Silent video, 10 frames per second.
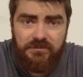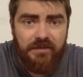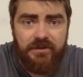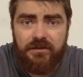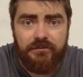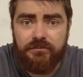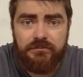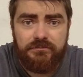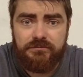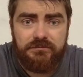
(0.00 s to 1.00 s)
let me know.
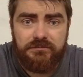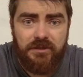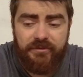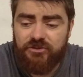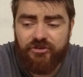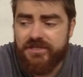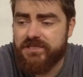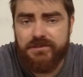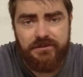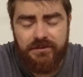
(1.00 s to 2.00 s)
I'm
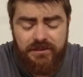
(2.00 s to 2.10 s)
interested.